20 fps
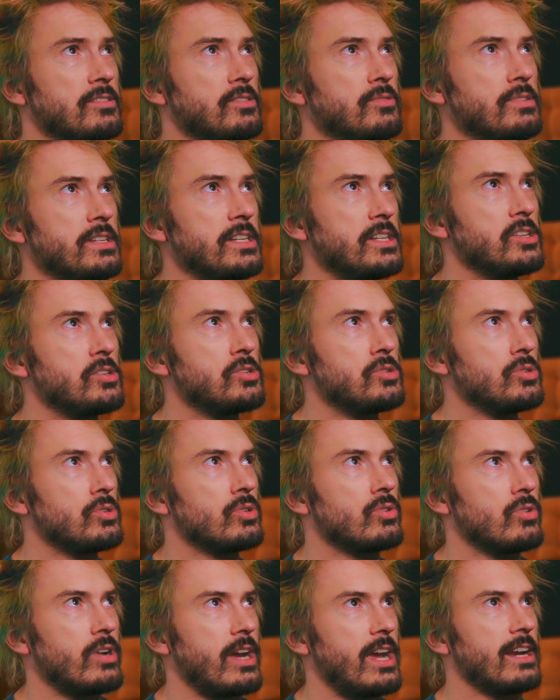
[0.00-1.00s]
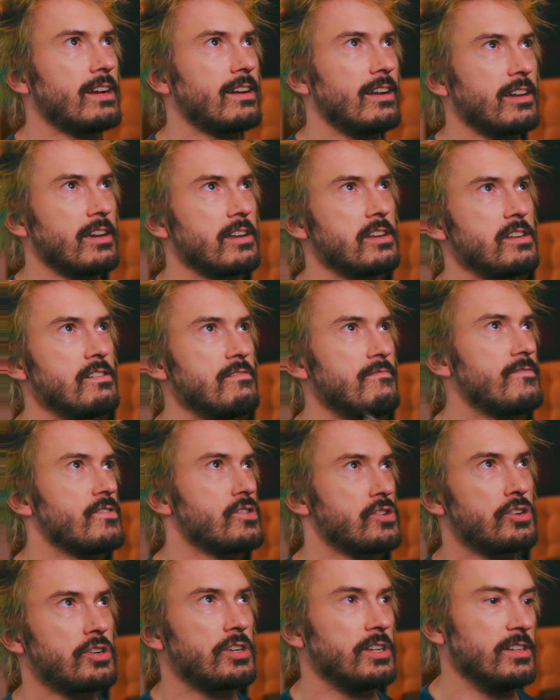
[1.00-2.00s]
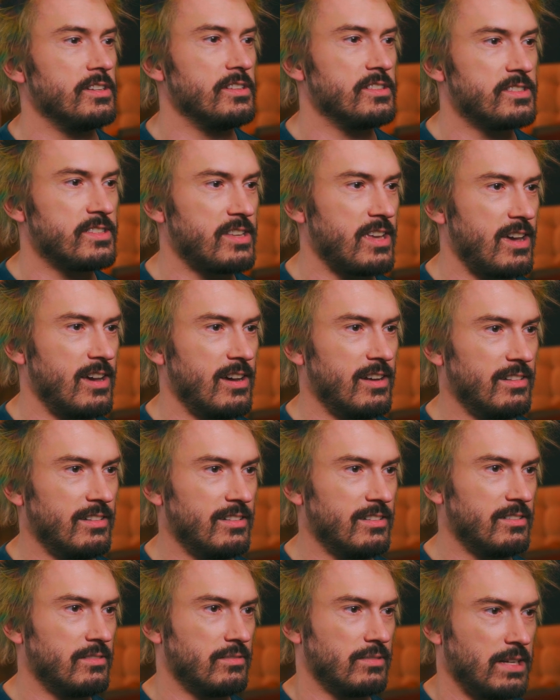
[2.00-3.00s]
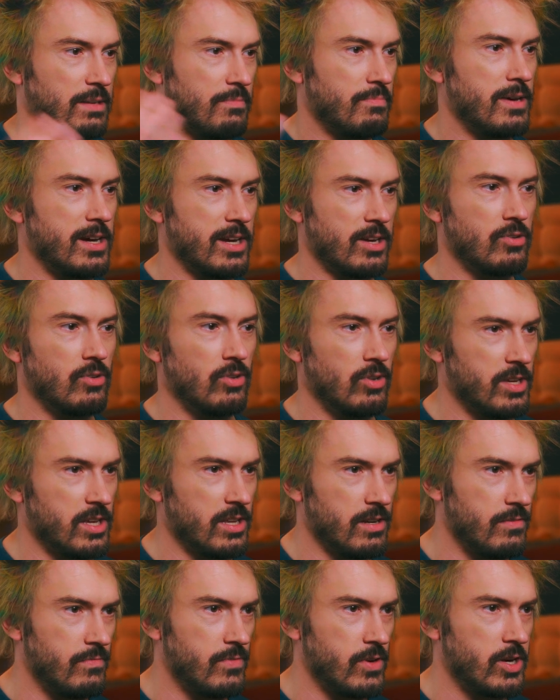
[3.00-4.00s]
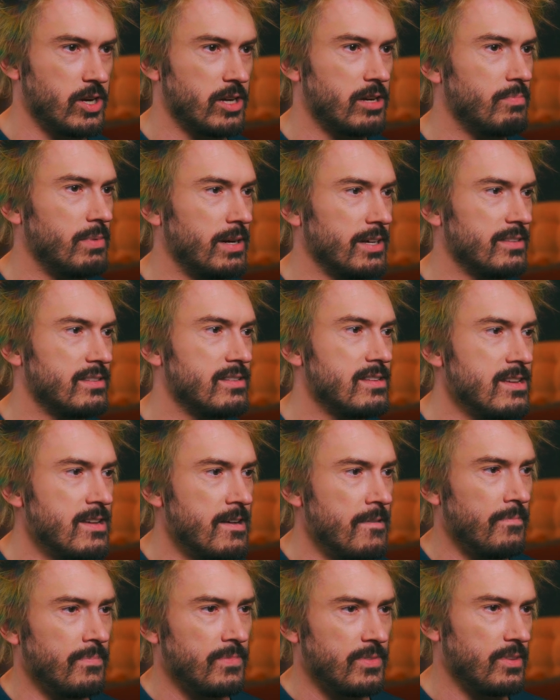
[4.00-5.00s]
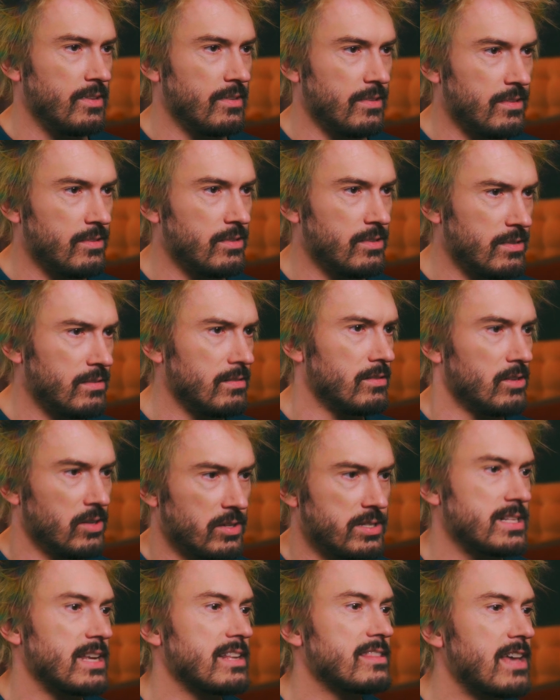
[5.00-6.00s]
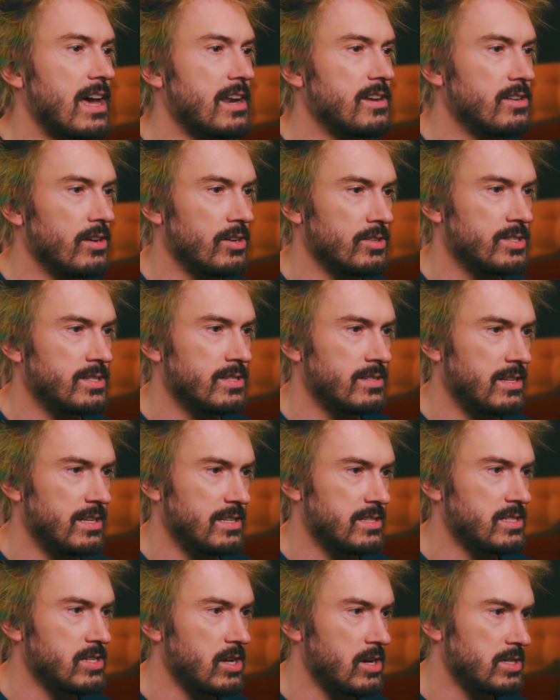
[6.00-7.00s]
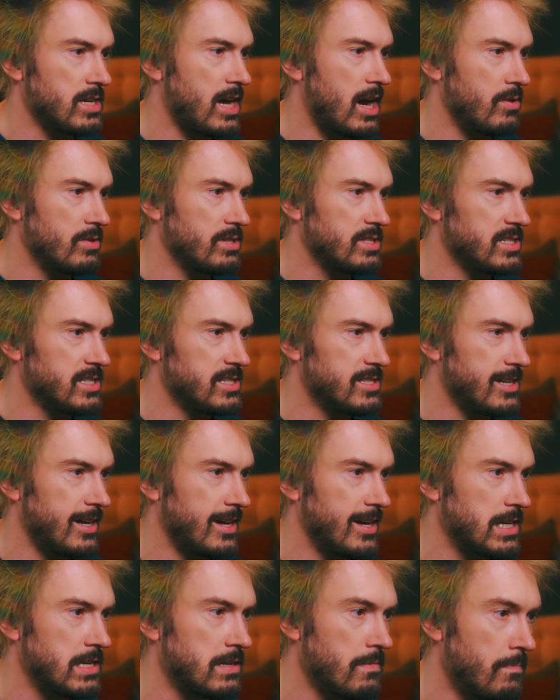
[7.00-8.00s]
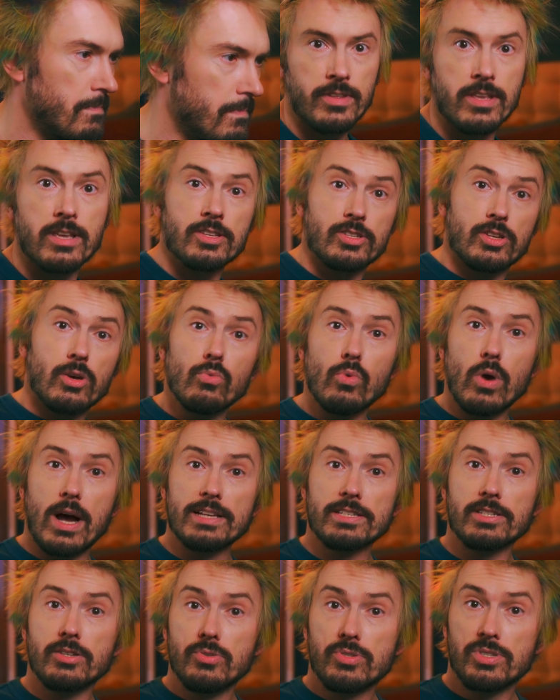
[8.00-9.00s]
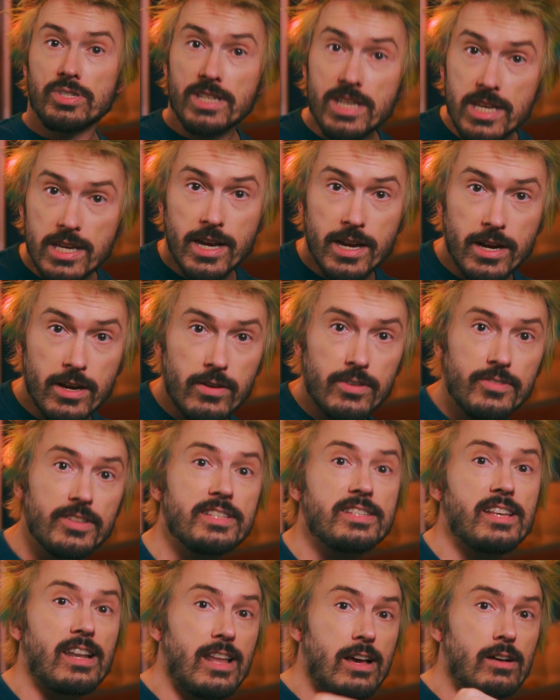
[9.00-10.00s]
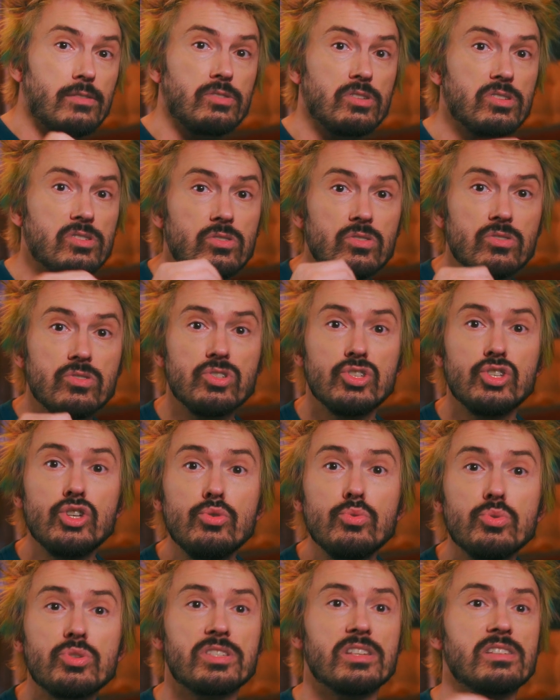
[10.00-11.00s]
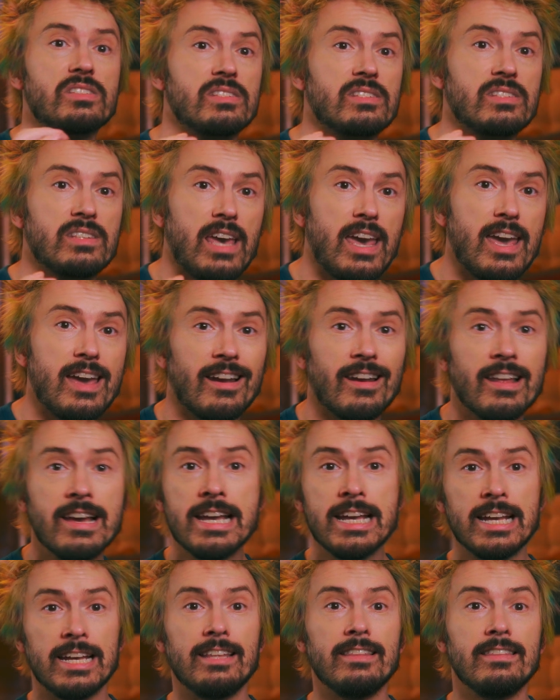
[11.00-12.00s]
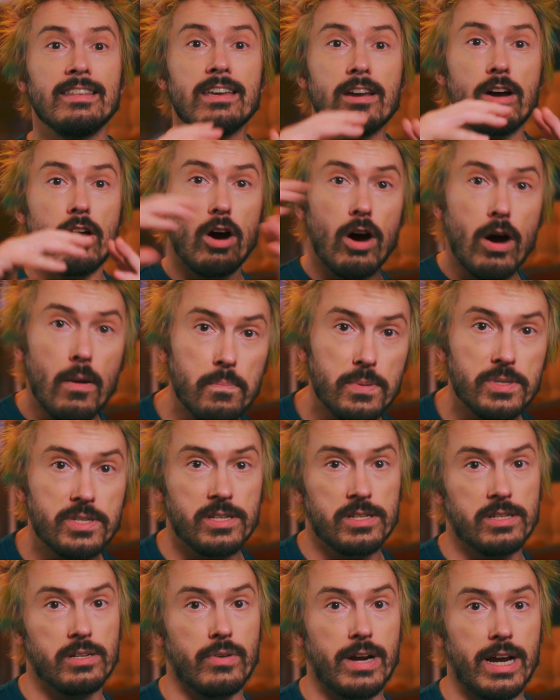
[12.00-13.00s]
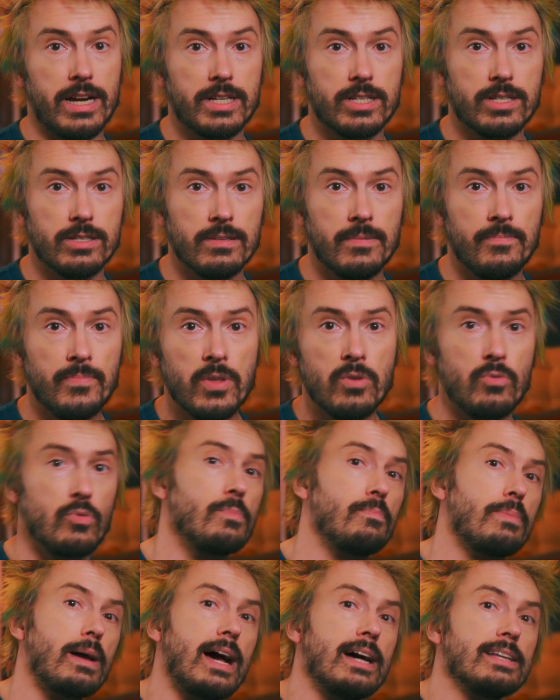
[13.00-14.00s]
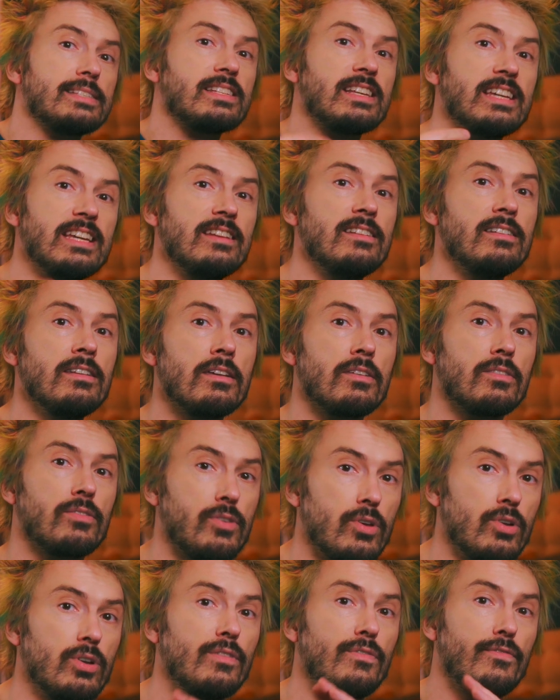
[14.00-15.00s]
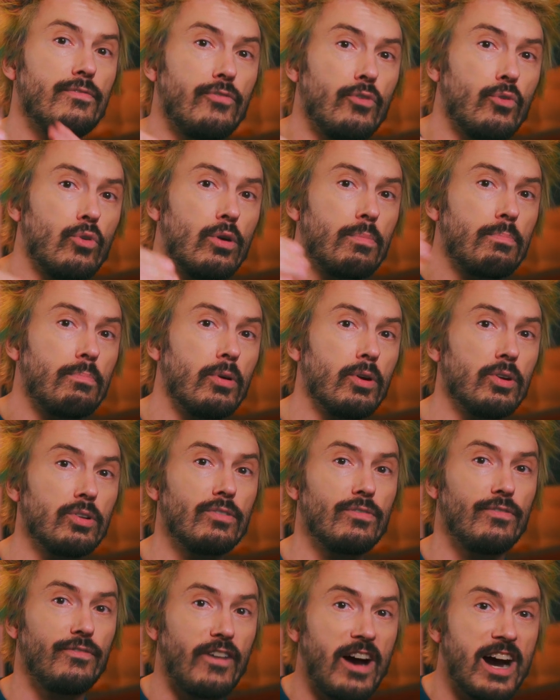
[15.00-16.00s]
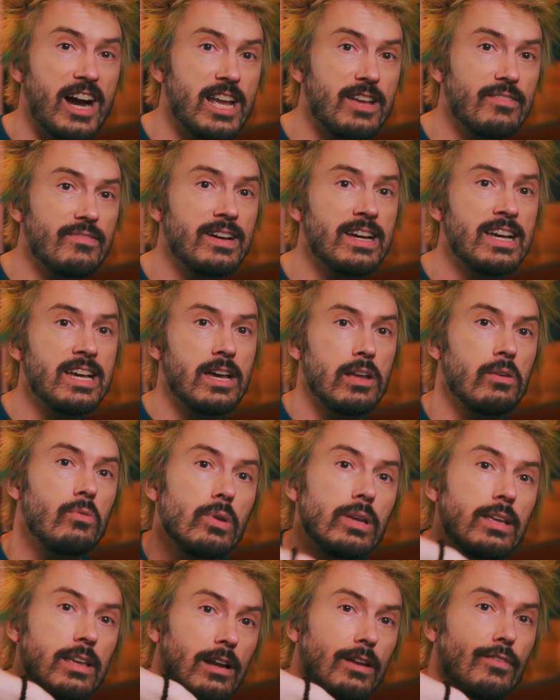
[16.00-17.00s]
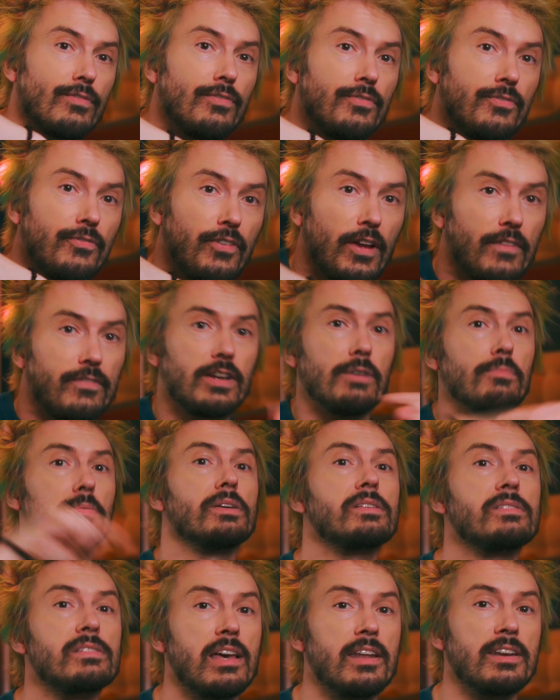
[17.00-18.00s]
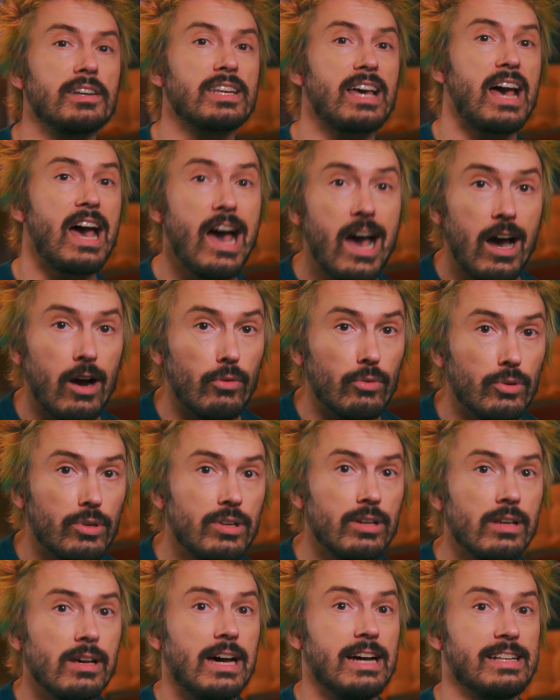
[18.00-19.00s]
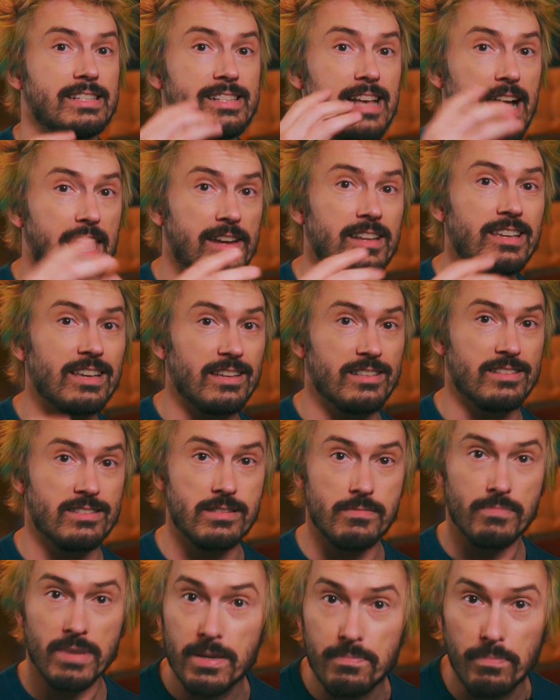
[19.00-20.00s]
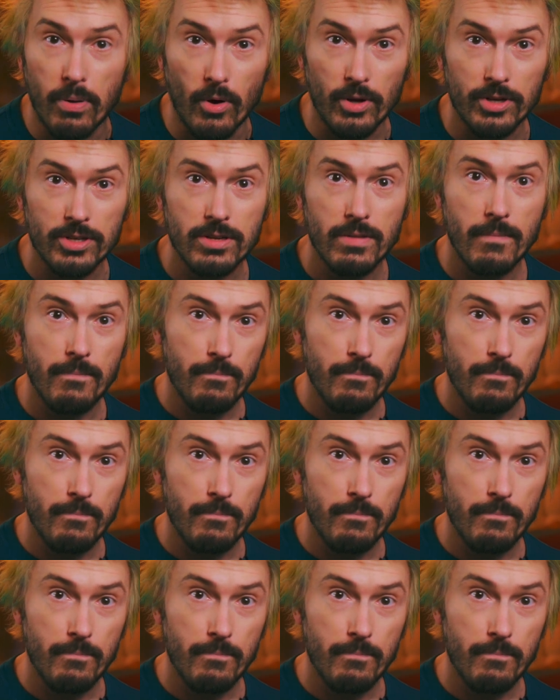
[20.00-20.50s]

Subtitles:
you needed to create like an inverted scale, like by calling an invert, but looks like it's not how it's designed. So as you see here, this allows us to use the scale in the opposite direction. We pass in 34.5 and we get 50% out, as that is the midpoint.